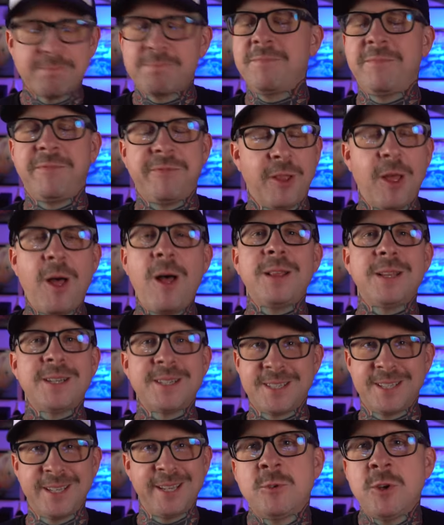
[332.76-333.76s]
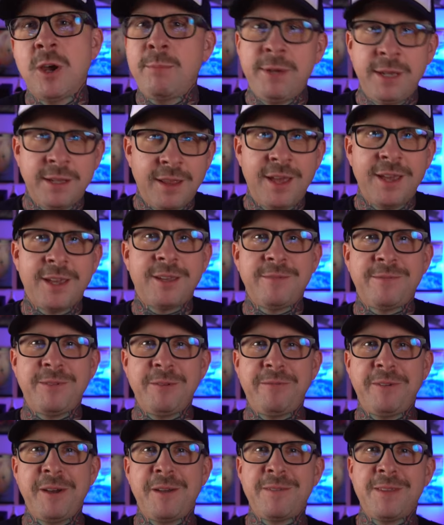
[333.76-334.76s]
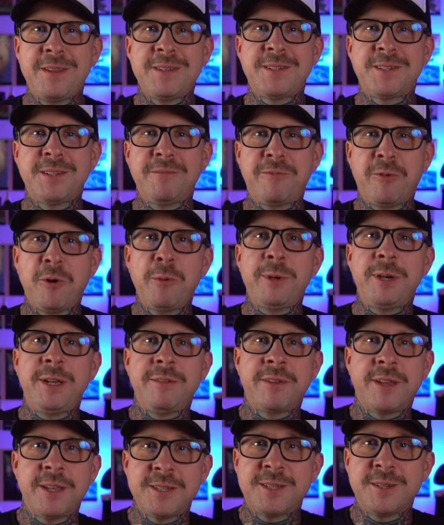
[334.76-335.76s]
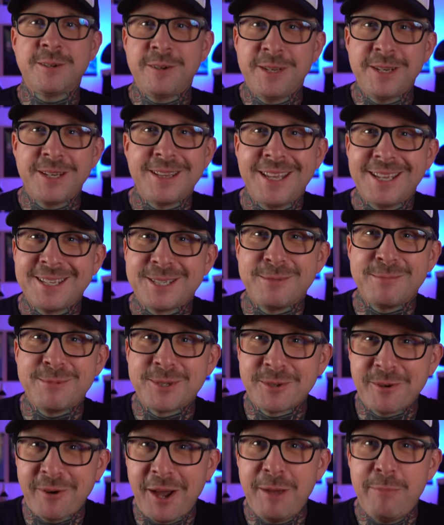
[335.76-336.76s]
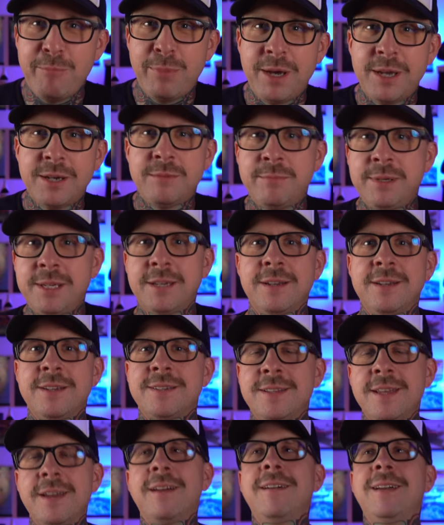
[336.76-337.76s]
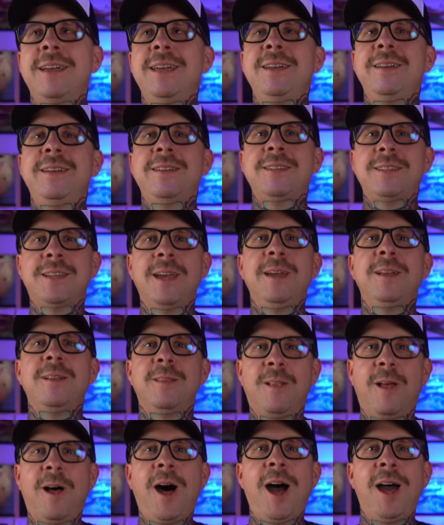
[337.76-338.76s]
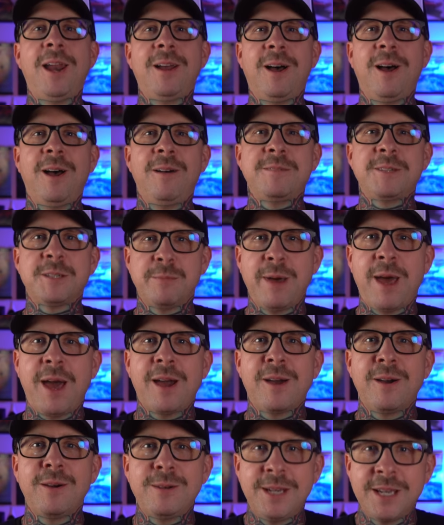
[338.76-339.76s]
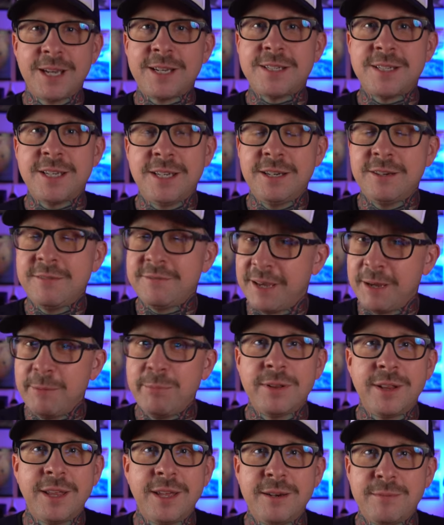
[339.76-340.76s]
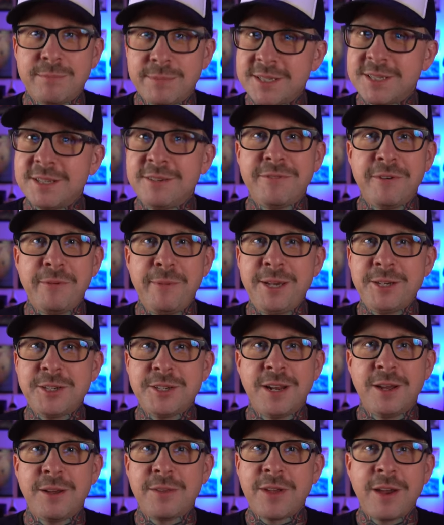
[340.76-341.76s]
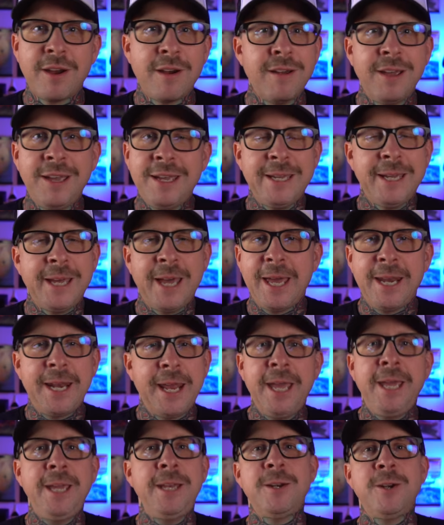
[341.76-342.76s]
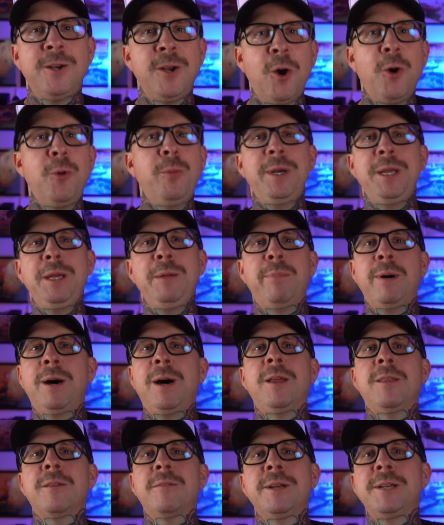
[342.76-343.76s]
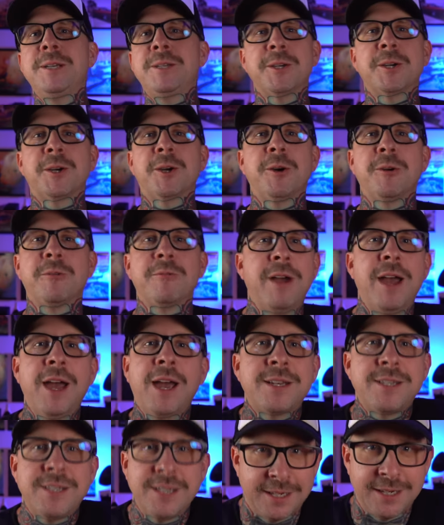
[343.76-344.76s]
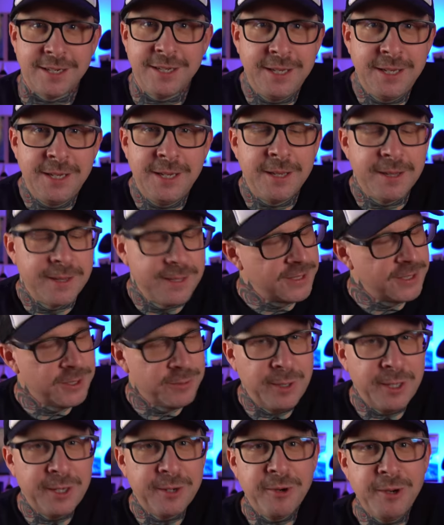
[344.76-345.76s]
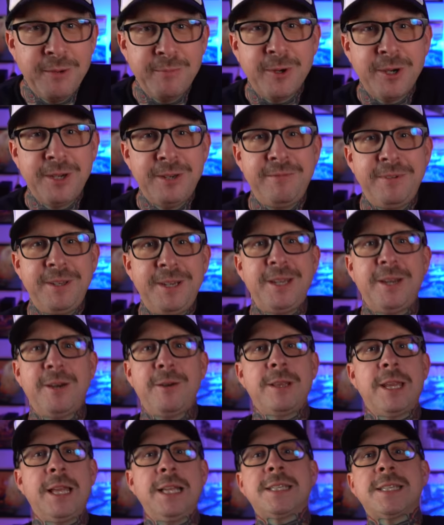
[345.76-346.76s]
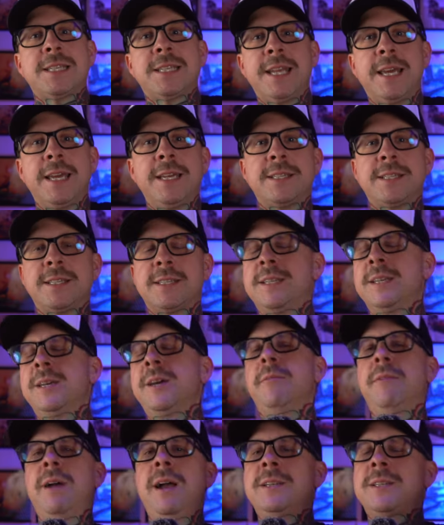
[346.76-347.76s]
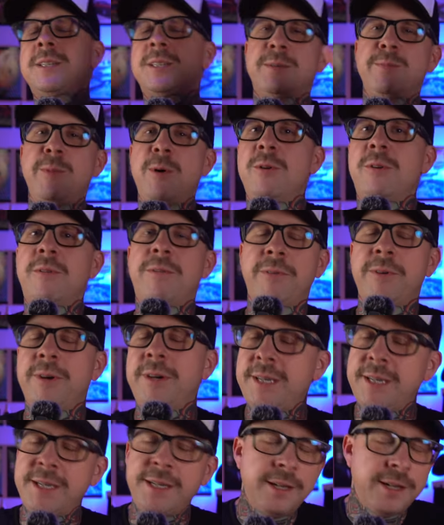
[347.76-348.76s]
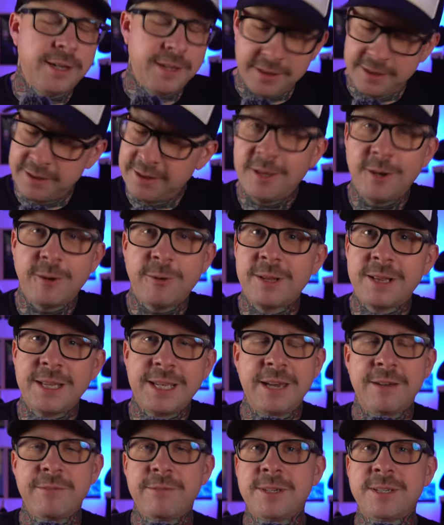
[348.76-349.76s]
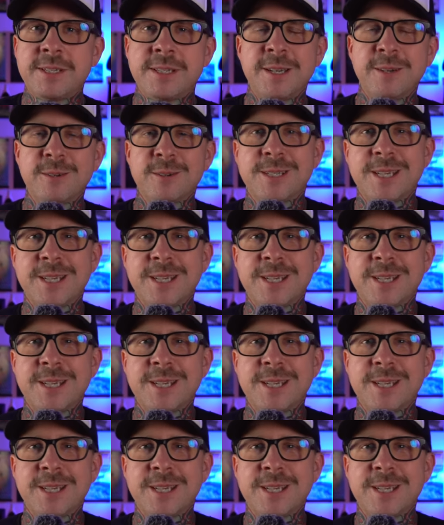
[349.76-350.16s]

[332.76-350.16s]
flawlessly. Drop me a like if you found this informative. Consider hitting that subscribe button because there is a lot of tobacco, nicotine, and vape-related misinformation out there, and ain't nobody bothering to correct it. This has been a Grimm Green video. Let's stay cigarette smoke free literally every single